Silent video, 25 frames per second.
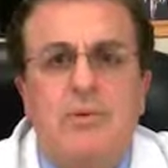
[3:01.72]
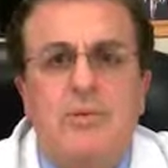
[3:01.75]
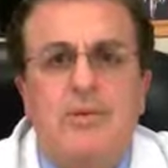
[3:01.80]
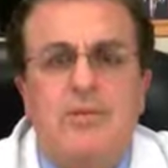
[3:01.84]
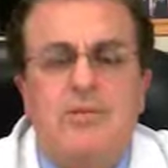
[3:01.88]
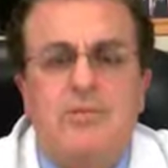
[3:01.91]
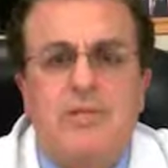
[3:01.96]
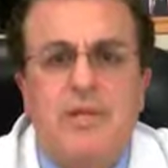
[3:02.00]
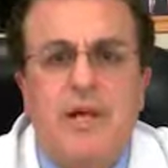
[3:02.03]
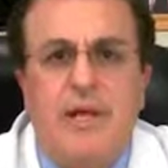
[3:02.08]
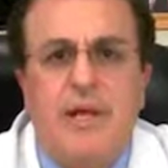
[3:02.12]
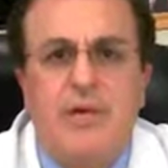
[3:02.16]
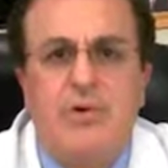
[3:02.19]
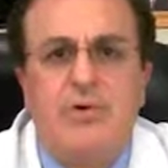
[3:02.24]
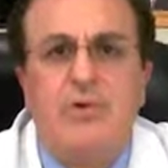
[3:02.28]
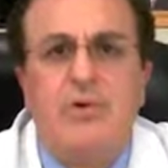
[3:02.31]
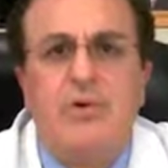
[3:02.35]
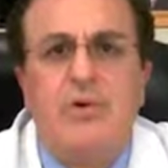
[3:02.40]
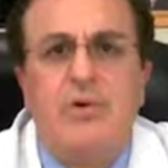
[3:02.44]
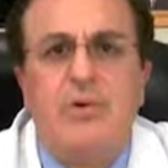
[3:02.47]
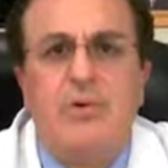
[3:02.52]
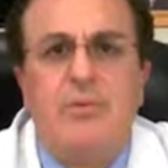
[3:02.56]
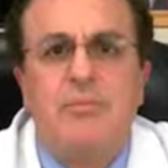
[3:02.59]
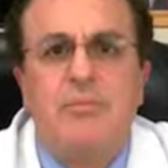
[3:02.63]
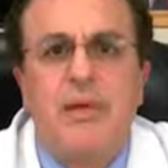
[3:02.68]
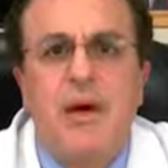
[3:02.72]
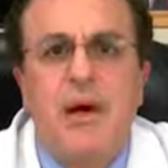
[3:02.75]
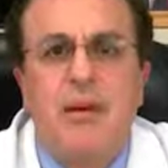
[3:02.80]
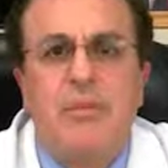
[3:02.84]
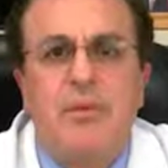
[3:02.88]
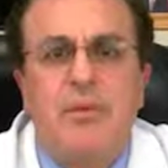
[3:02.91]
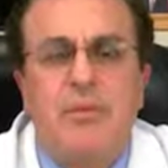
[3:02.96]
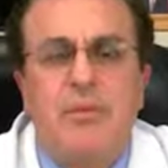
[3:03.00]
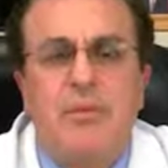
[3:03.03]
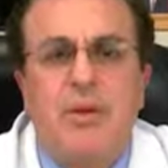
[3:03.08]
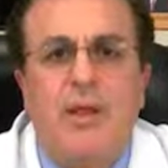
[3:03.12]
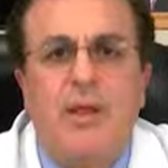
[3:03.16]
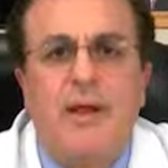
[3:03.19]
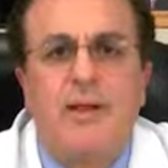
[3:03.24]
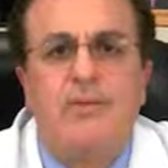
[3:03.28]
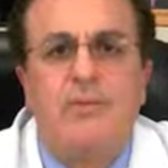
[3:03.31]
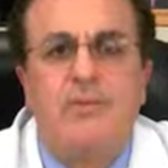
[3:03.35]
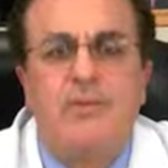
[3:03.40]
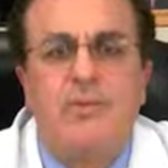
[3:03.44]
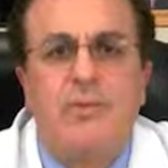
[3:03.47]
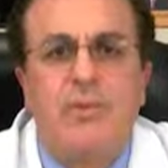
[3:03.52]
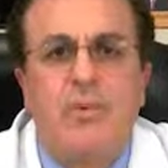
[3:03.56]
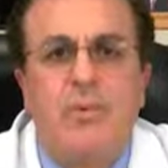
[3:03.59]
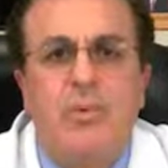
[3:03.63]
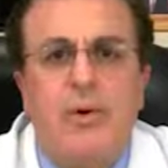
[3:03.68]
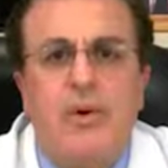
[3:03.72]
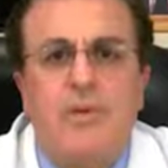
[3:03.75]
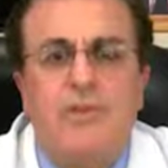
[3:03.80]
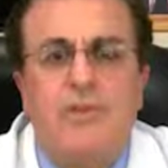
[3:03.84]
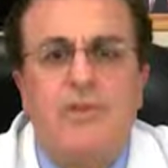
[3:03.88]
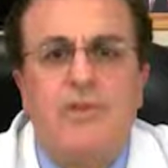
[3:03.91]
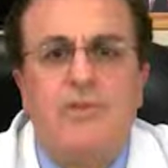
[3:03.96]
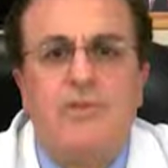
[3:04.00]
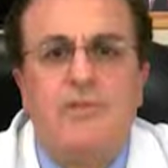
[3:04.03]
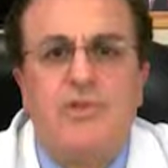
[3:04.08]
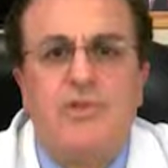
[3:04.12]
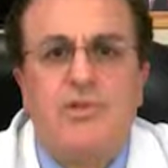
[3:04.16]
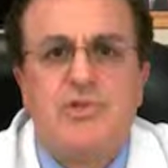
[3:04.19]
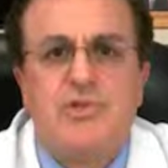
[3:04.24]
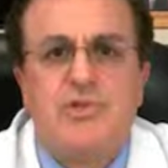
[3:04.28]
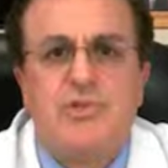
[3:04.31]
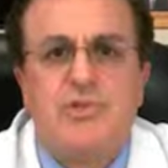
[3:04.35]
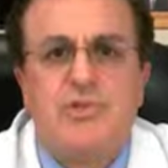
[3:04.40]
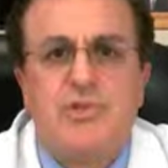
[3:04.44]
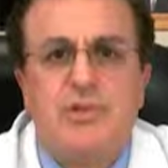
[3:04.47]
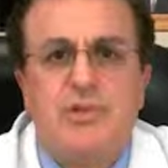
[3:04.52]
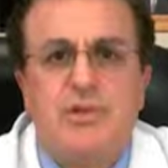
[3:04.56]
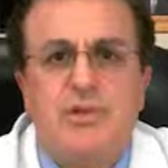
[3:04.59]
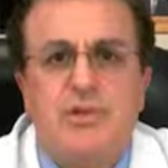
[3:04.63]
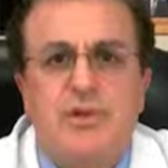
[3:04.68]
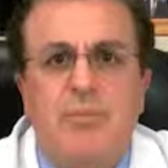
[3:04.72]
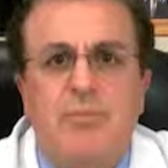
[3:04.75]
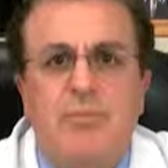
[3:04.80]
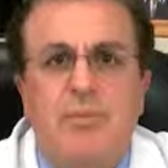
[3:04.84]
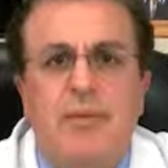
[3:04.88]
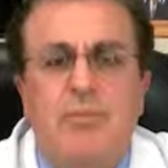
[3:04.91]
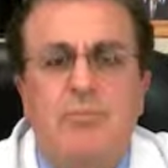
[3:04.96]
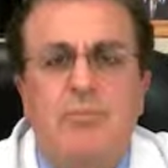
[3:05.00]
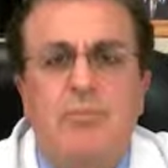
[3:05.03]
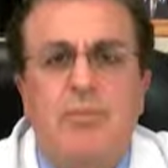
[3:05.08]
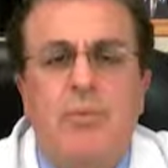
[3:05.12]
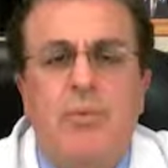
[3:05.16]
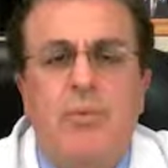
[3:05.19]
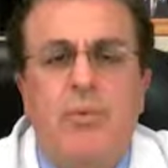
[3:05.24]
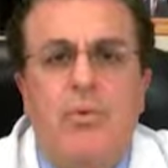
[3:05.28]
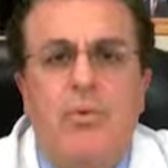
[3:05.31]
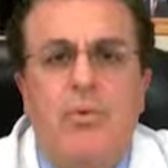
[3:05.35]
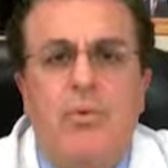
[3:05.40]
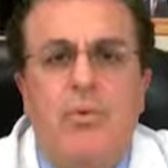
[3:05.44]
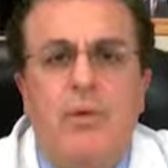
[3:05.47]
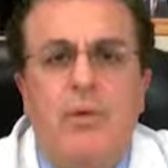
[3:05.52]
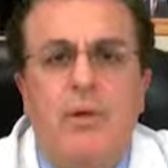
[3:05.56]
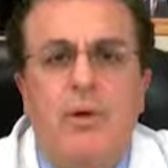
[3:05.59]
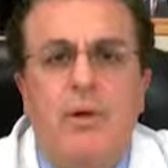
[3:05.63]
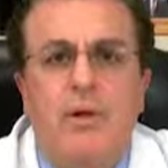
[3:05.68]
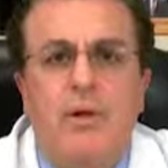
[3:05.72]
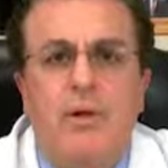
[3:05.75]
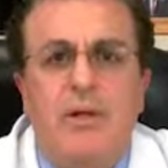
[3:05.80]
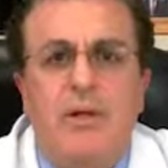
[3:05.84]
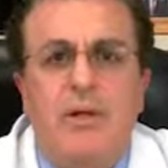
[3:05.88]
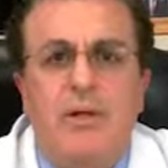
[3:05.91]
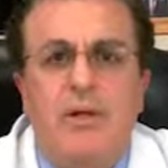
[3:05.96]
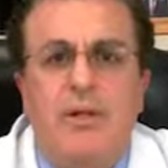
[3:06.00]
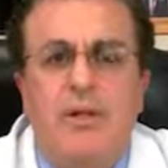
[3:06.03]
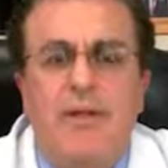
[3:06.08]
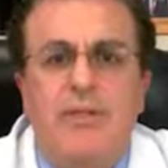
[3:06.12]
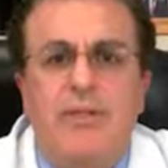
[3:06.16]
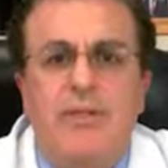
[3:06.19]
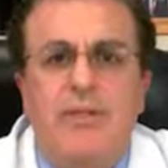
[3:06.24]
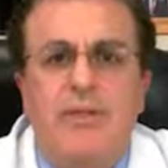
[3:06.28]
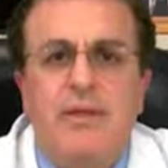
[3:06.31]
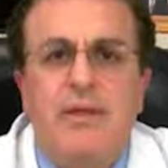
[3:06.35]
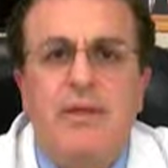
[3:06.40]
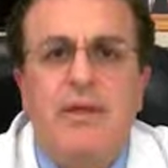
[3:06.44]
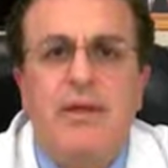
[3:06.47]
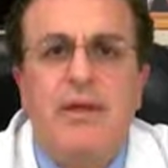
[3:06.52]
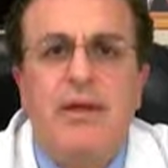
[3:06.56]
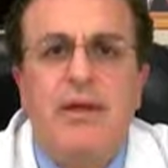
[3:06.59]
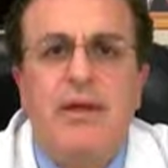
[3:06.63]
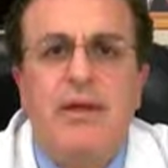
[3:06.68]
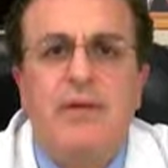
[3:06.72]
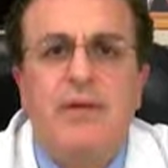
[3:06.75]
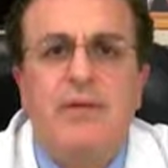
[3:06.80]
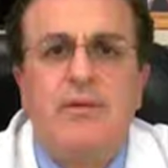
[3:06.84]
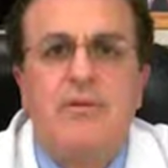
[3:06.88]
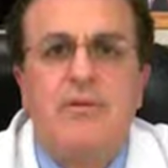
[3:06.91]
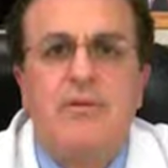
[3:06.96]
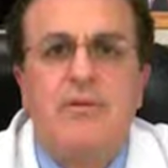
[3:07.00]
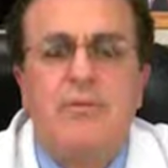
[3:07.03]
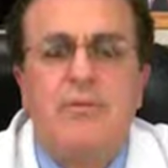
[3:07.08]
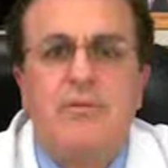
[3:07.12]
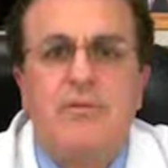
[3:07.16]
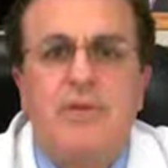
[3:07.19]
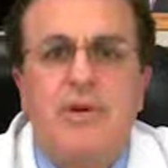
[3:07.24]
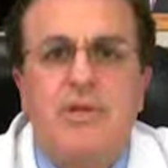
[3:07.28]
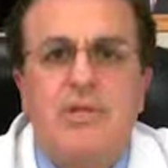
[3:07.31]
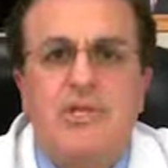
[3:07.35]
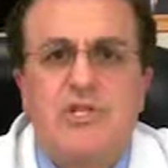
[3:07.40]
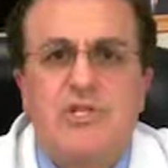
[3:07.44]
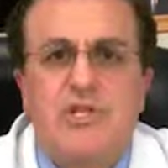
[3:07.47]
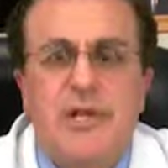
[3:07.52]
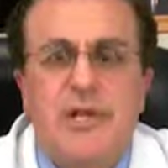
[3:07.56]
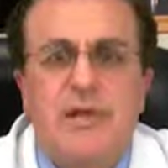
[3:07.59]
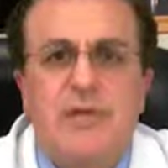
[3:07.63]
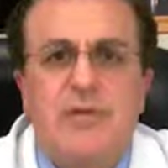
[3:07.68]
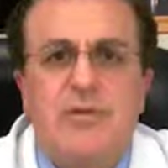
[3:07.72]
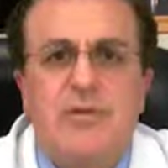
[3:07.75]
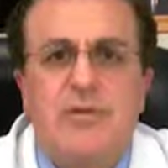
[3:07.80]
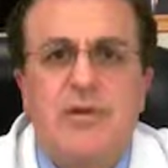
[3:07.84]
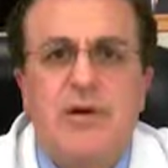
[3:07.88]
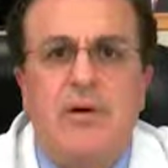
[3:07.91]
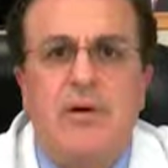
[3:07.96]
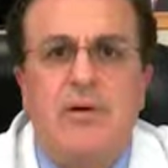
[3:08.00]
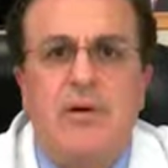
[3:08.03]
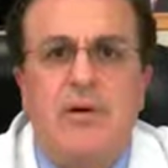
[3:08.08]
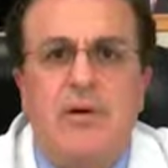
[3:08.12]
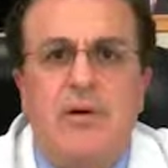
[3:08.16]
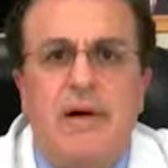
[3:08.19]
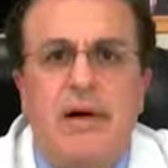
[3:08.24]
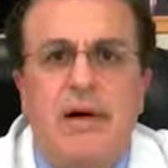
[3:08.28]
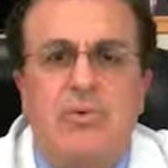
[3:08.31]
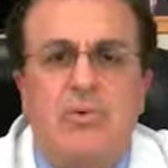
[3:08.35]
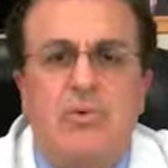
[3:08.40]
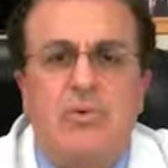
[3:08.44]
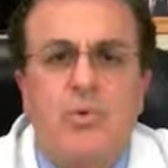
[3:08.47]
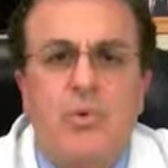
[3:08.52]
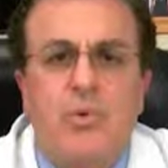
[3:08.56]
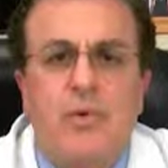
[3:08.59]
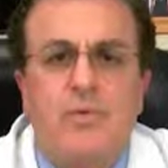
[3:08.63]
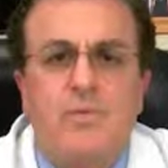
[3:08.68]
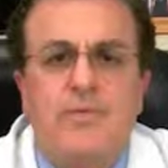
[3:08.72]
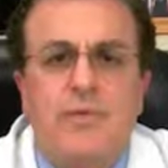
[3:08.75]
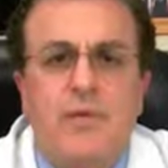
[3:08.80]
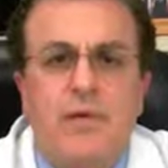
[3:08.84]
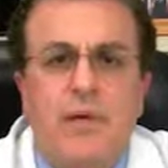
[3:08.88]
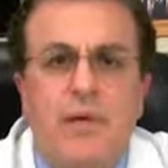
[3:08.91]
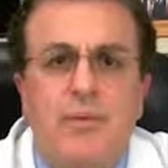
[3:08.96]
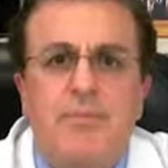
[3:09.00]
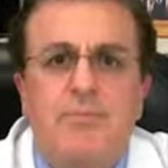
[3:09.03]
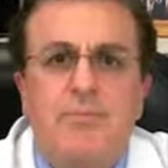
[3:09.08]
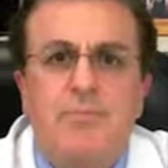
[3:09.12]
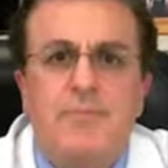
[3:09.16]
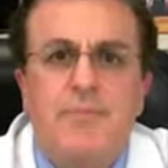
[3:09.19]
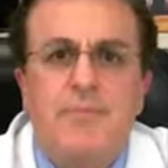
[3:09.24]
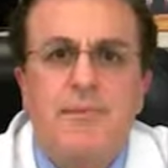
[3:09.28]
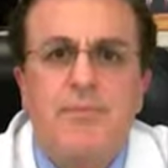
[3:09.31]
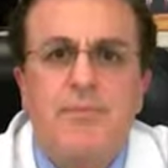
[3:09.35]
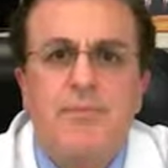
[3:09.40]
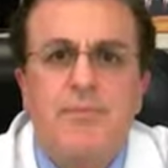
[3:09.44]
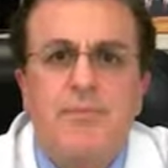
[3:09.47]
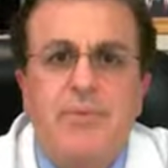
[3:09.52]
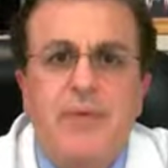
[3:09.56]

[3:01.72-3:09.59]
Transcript: standard abdominoplasty, where the incision is a little bit more lengthy and would extend out towards the hips.